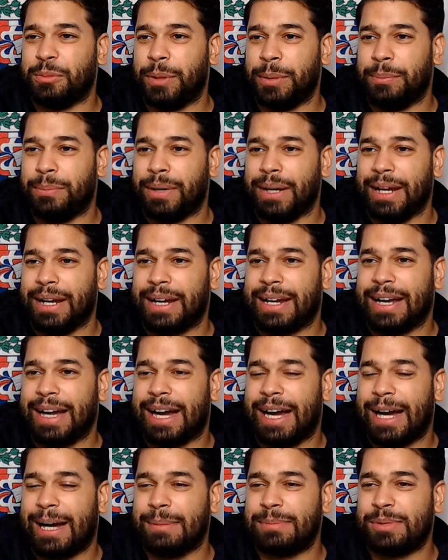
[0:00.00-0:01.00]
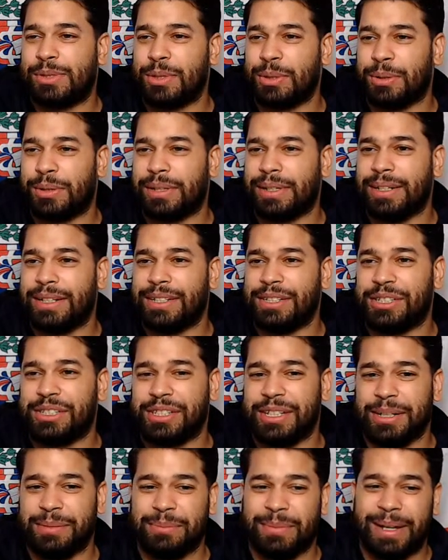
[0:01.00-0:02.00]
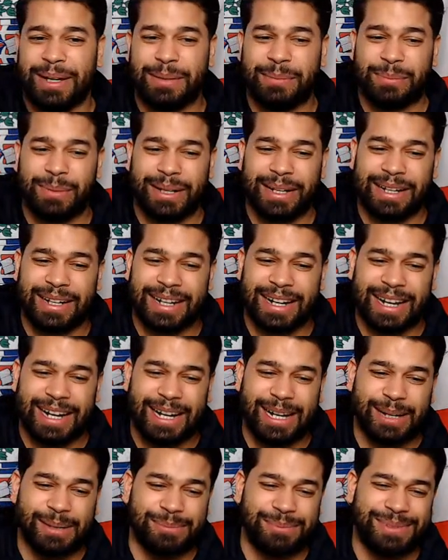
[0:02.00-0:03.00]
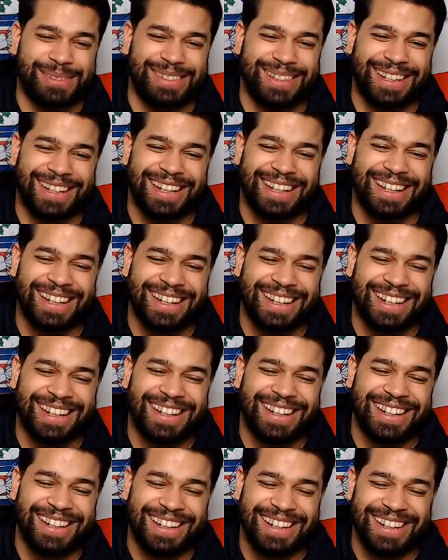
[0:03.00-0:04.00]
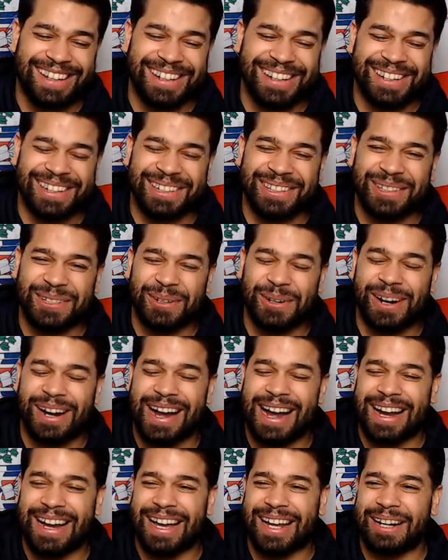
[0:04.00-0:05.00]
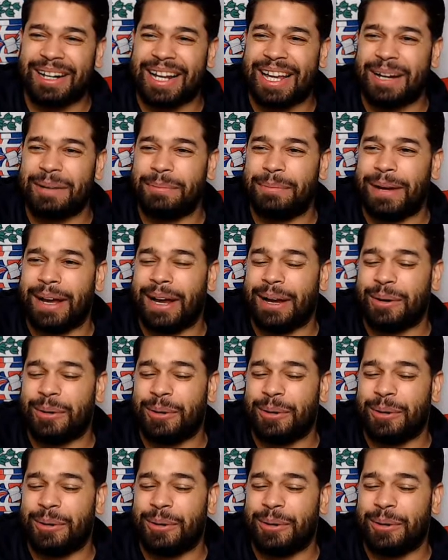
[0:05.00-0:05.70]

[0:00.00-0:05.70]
Blair Cobbs talking his shit, man. Blair Cobbs, he a good talk. I gotta get him back.